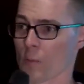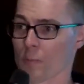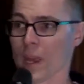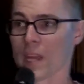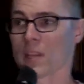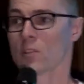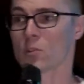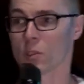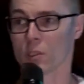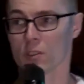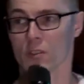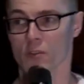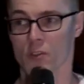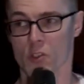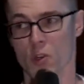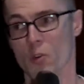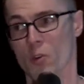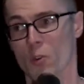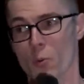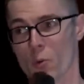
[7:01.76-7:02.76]
main source of
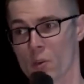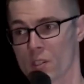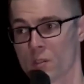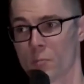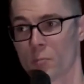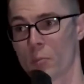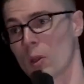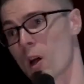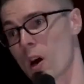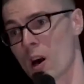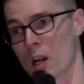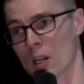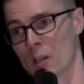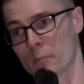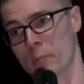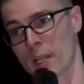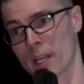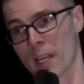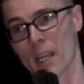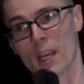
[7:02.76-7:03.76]
truth was the blog,
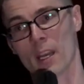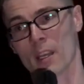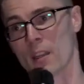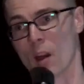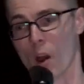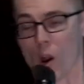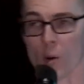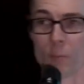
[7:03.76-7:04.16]
but again, our